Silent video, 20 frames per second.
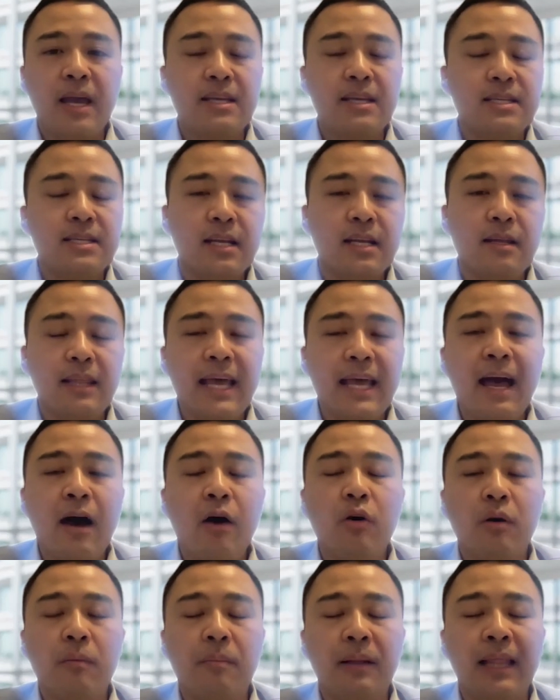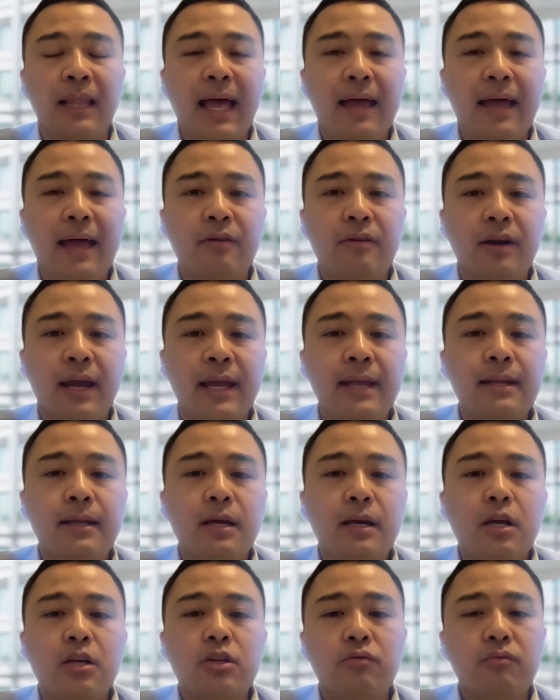basically lay out a plan, right?
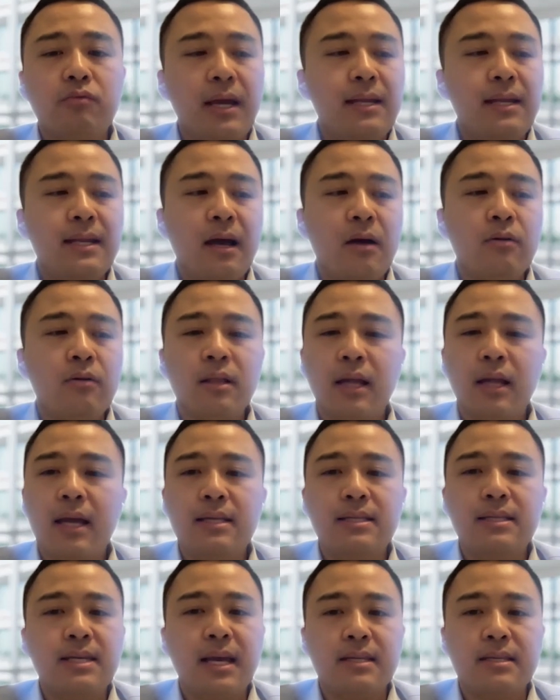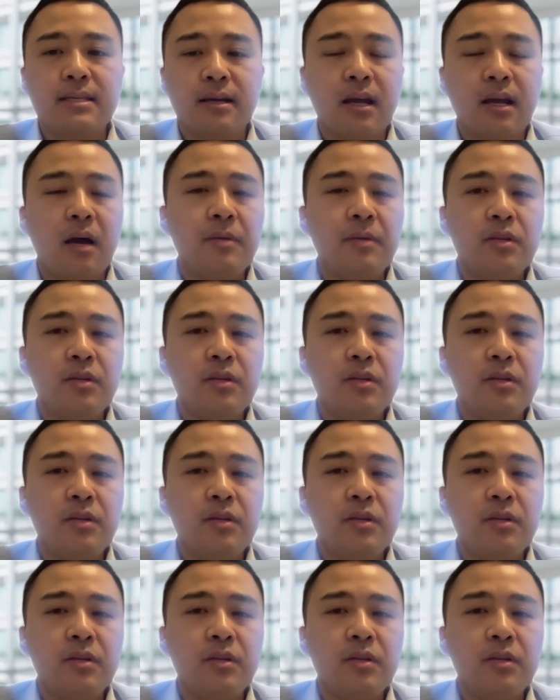So right now, clients, yes, are